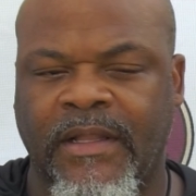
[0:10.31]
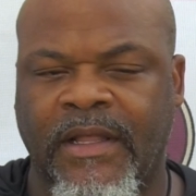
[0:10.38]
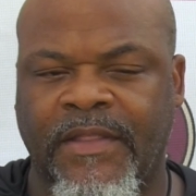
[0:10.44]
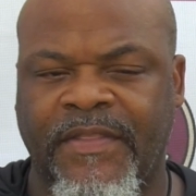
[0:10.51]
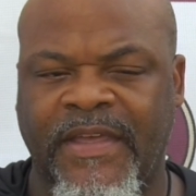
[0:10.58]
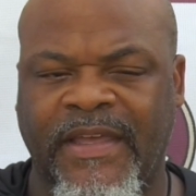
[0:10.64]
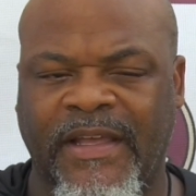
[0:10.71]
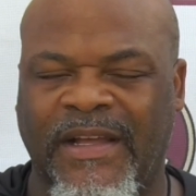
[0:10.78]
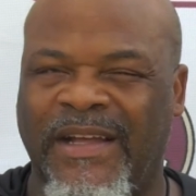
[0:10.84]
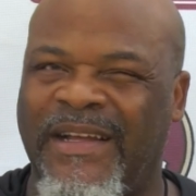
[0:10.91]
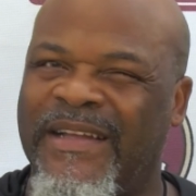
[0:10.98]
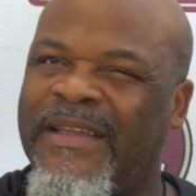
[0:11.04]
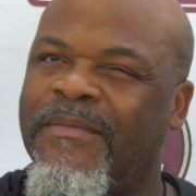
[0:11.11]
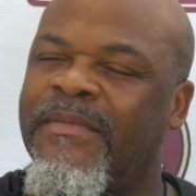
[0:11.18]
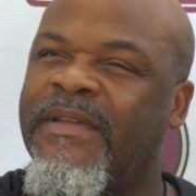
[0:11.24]
I think
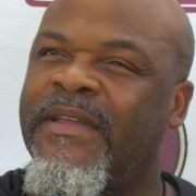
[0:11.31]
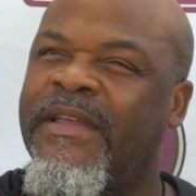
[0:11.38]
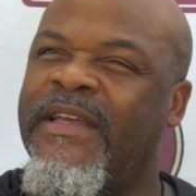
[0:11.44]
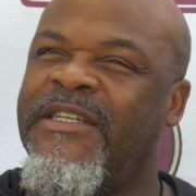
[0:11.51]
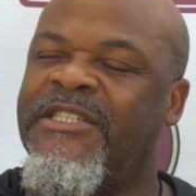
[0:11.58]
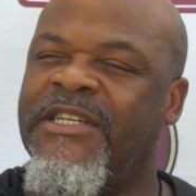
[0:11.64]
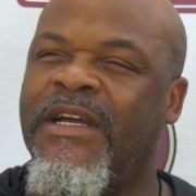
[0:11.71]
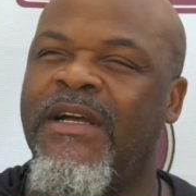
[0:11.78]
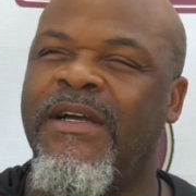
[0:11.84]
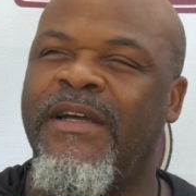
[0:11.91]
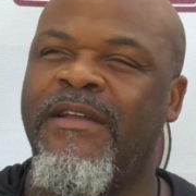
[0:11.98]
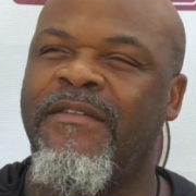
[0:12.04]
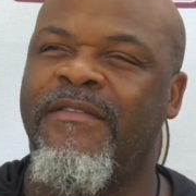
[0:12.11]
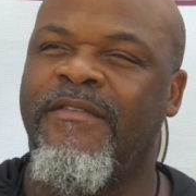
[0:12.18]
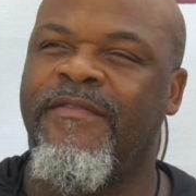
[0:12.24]

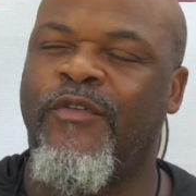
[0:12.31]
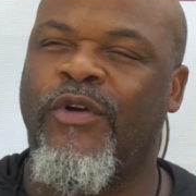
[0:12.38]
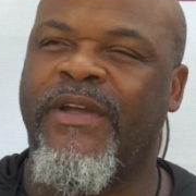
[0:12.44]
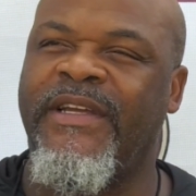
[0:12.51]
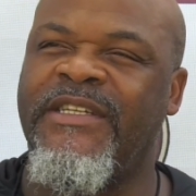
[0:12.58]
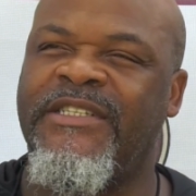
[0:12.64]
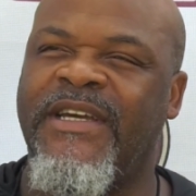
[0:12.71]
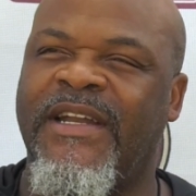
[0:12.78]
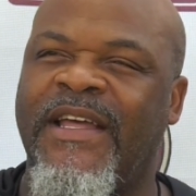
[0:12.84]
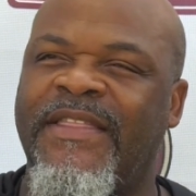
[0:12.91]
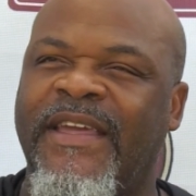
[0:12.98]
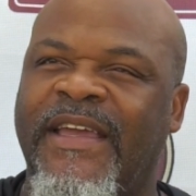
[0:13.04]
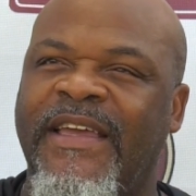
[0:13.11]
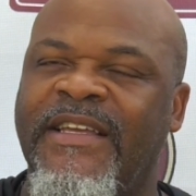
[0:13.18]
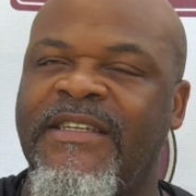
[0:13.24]
Keyshawn, I
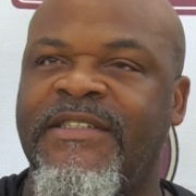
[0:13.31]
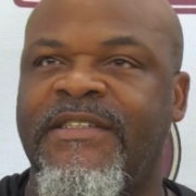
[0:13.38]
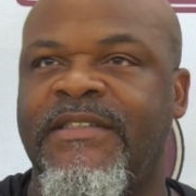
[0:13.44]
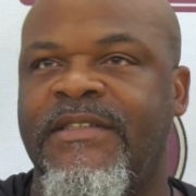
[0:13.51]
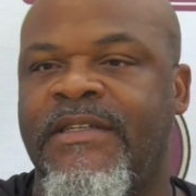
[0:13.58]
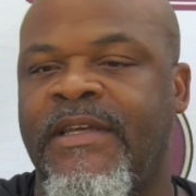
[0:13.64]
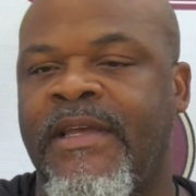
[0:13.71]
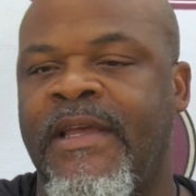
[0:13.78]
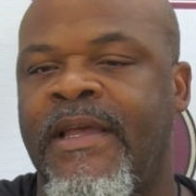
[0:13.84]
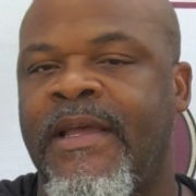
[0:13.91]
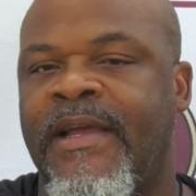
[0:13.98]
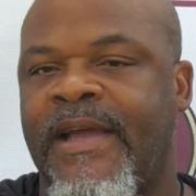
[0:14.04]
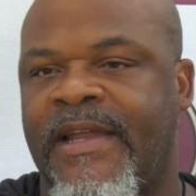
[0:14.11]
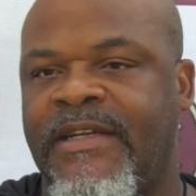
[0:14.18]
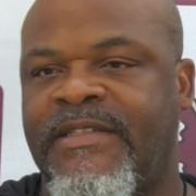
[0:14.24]
think he's
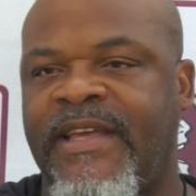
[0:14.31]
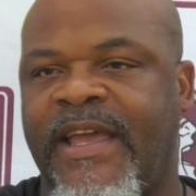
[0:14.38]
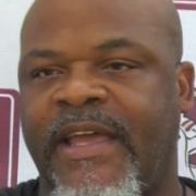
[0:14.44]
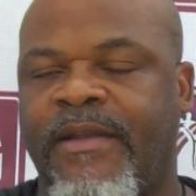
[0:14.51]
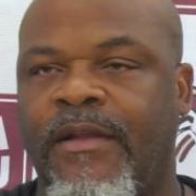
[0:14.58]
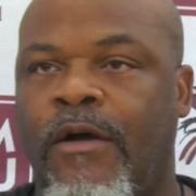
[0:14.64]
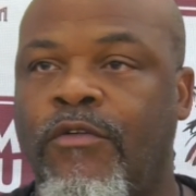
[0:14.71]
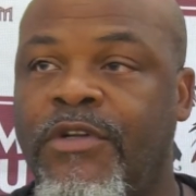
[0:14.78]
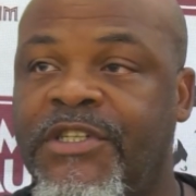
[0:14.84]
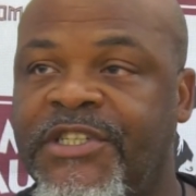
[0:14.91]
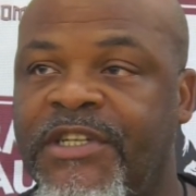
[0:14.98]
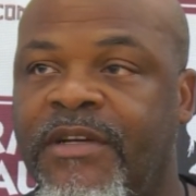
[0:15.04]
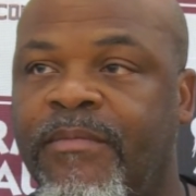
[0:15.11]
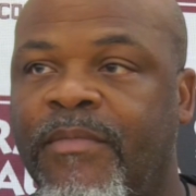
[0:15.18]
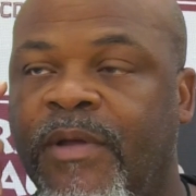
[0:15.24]
kind of taking
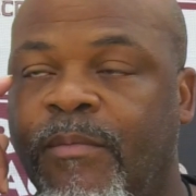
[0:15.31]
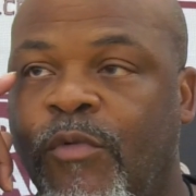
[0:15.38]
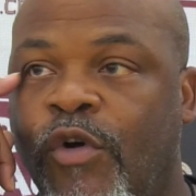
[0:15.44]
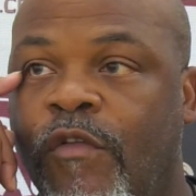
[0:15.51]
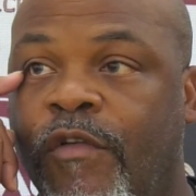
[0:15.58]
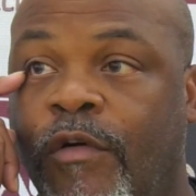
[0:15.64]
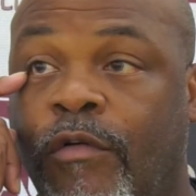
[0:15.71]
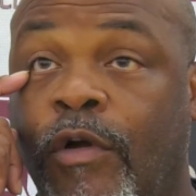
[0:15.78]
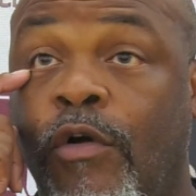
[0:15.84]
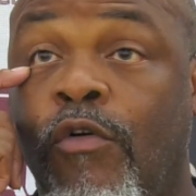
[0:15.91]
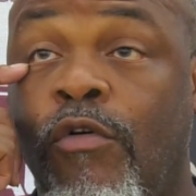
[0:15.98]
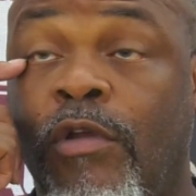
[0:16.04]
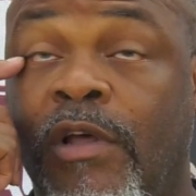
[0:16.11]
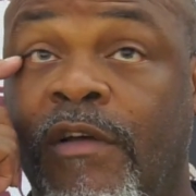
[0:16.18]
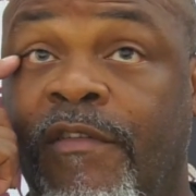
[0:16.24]
ownership and more of a
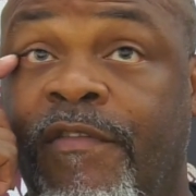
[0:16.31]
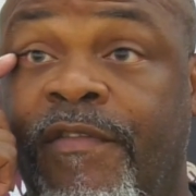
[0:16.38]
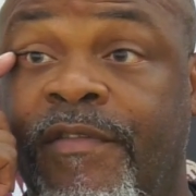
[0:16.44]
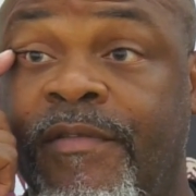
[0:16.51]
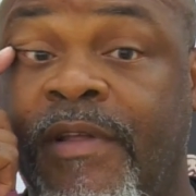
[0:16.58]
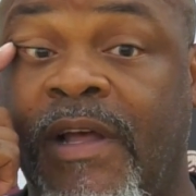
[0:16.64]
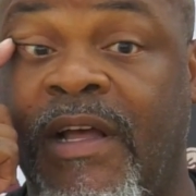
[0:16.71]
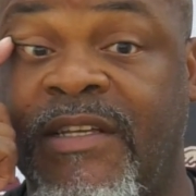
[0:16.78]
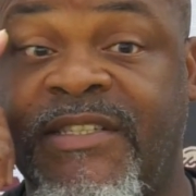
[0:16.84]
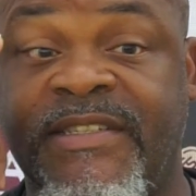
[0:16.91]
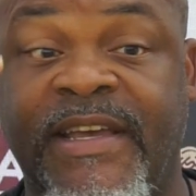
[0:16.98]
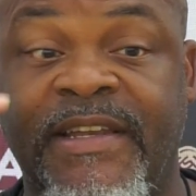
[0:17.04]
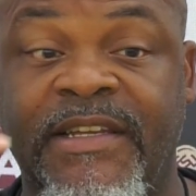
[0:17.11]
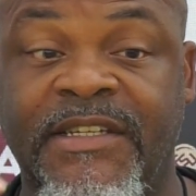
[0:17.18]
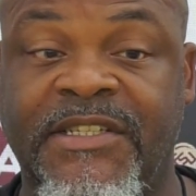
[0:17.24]
role of
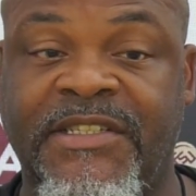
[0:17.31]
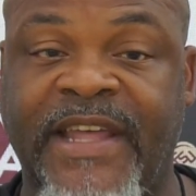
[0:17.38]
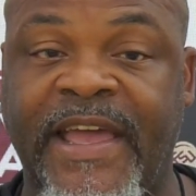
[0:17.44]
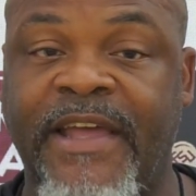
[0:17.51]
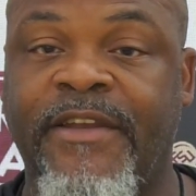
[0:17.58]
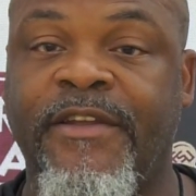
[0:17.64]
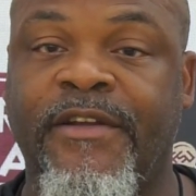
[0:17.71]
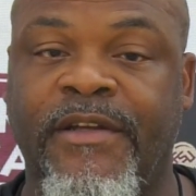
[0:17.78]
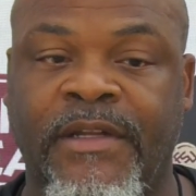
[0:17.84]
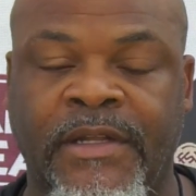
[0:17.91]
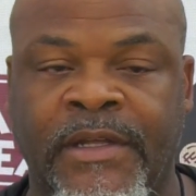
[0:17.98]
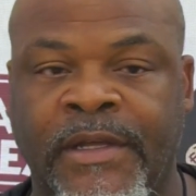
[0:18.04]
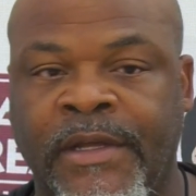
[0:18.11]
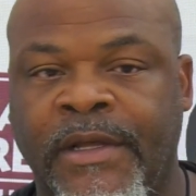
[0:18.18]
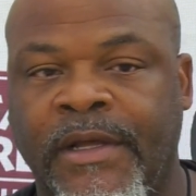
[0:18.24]
setting the standard
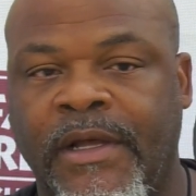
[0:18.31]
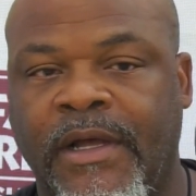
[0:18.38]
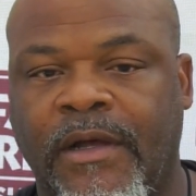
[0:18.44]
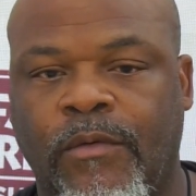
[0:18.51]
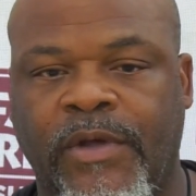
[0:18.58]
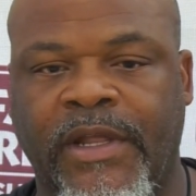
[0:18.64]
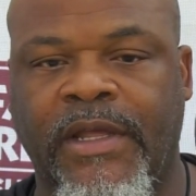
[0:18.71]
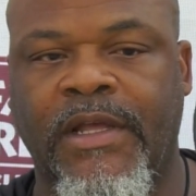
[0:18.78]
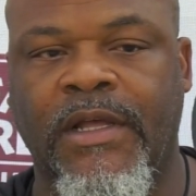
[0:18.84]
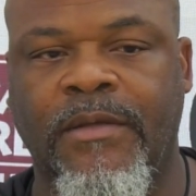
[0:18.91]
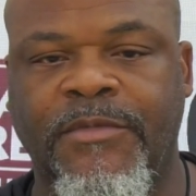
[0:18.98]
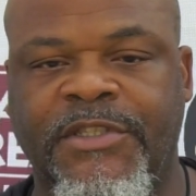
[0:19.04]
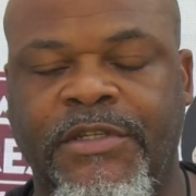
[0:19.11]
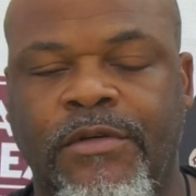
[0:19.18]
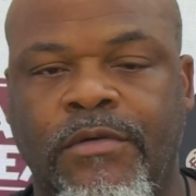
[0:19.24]
when it
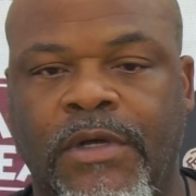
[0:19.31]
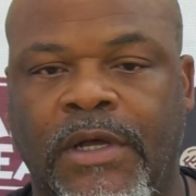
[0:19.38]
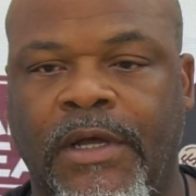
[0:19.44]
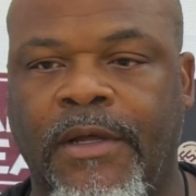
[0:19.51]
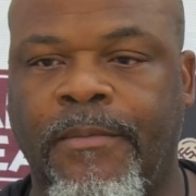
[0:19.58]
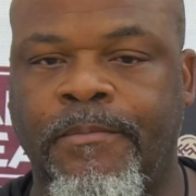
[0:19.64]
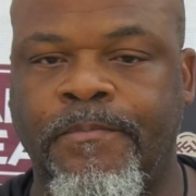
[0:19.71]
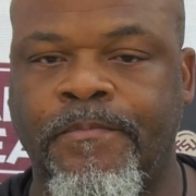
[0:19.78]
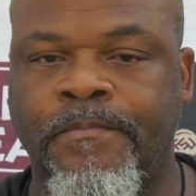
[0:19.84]
comes to